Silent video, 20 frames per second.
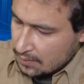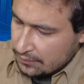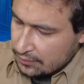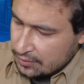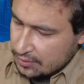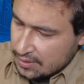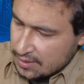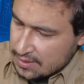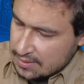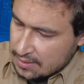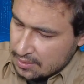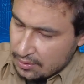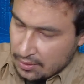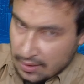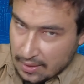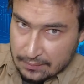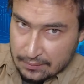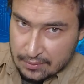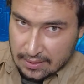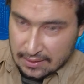For this you
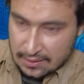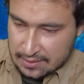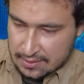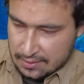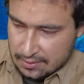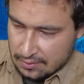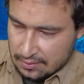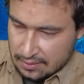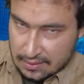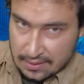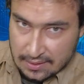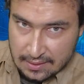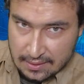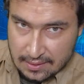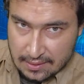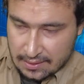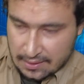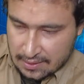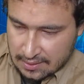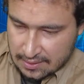have to unscrew. Then
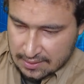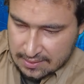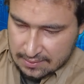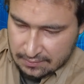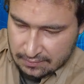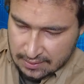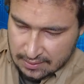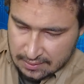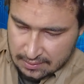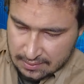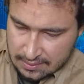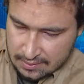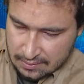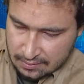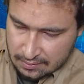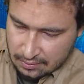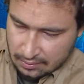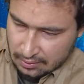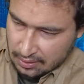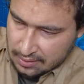here is one
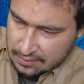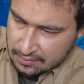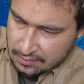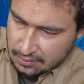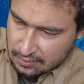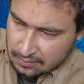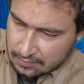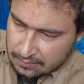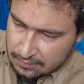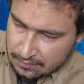screw also,